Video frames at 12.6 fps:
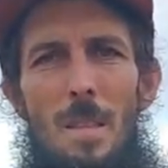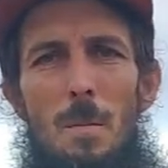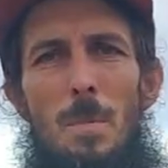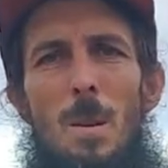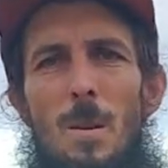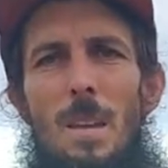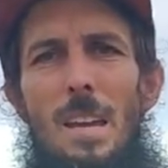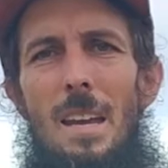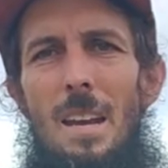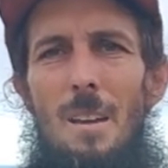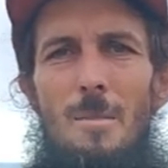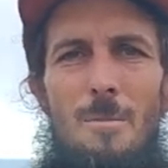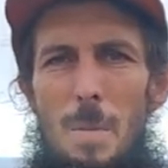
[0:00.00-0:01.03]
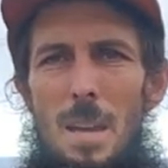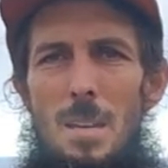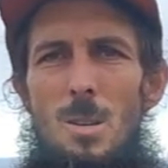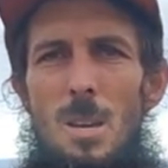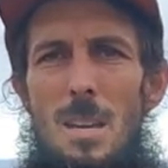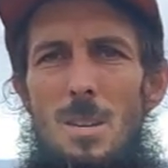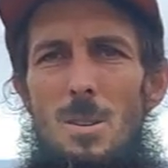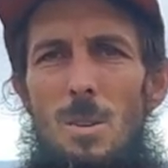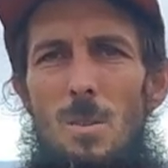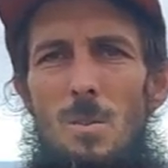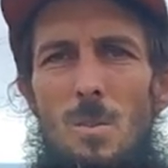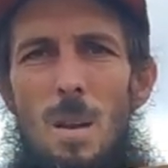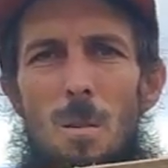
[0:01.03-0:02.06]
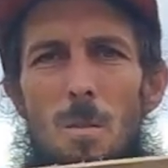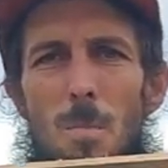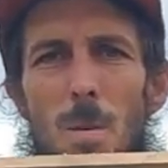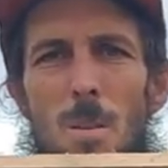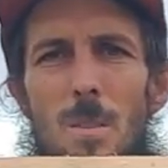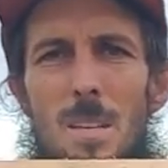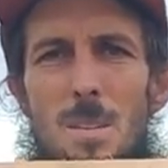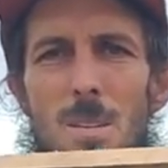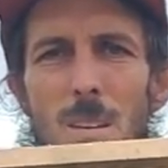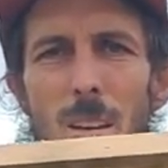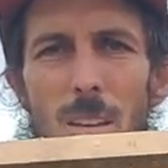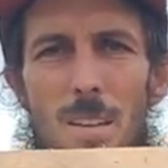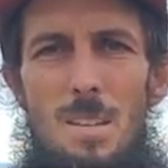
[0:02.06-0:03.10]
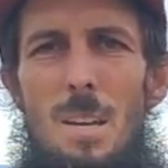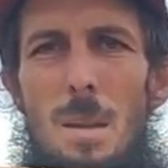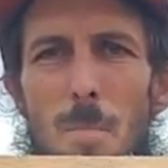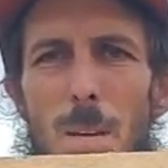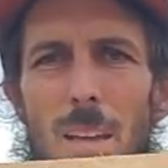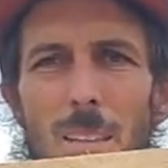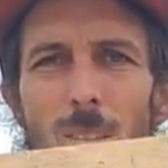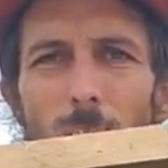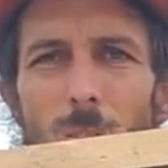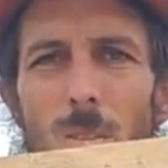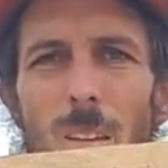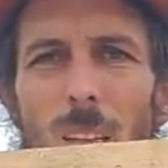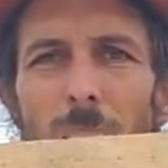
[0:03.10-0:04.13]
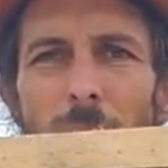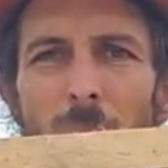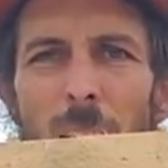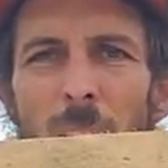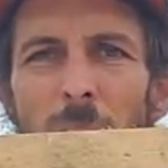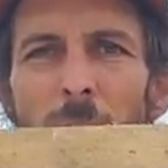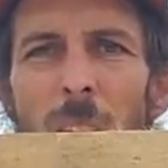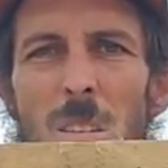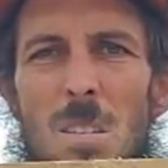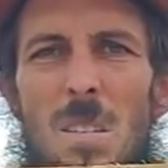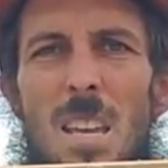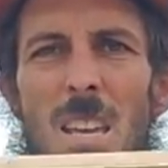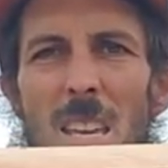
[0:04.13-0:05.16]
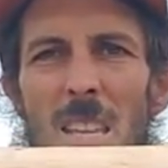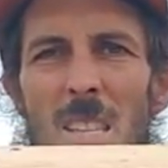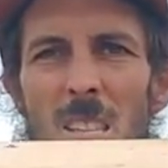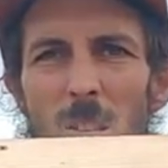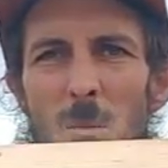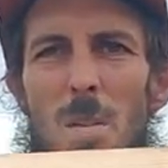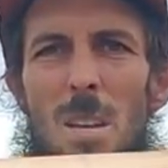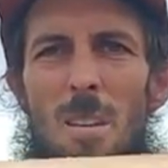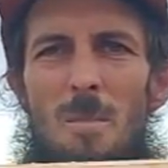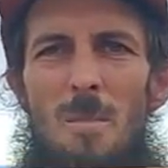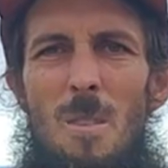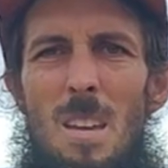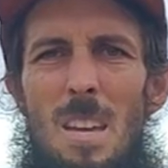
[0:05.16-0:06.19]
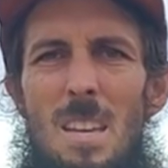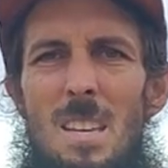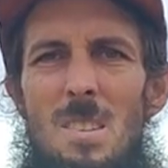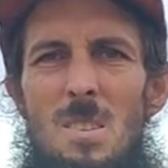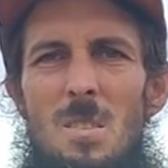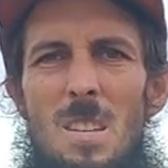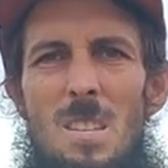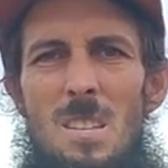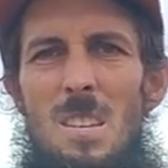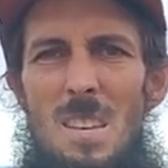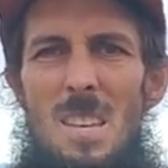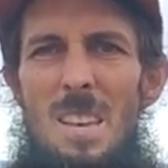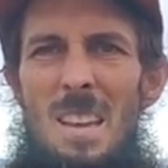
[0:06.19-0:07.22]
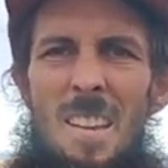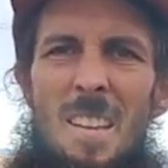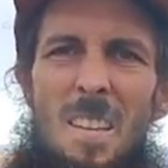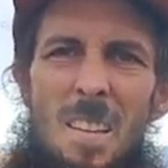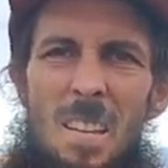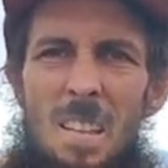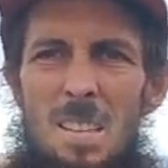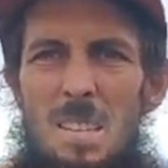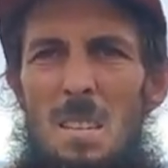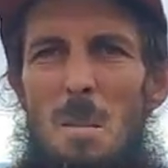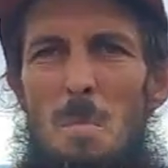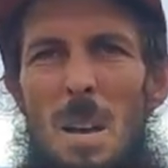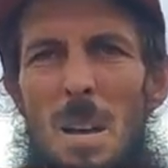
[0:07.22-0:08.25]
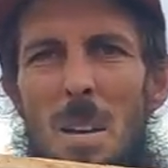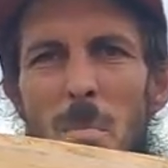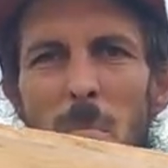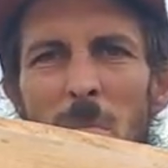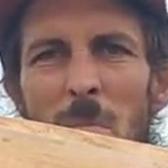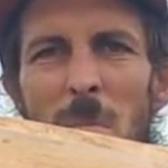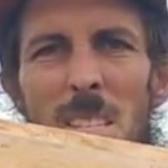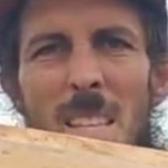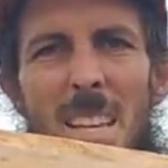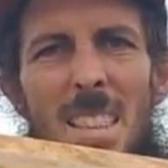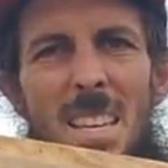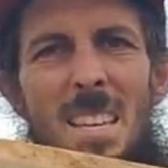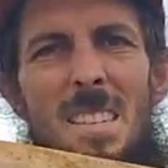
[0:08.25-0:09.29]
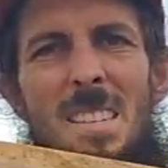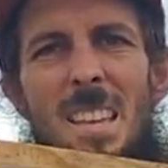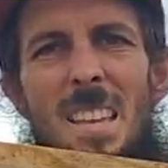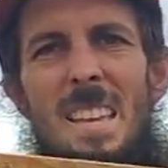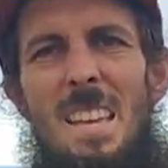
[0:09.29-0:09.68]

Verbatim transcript: of the Pure KNF educational how to build a chicken pen. So just take it and spin it for you guys. You can see the bottom is like this,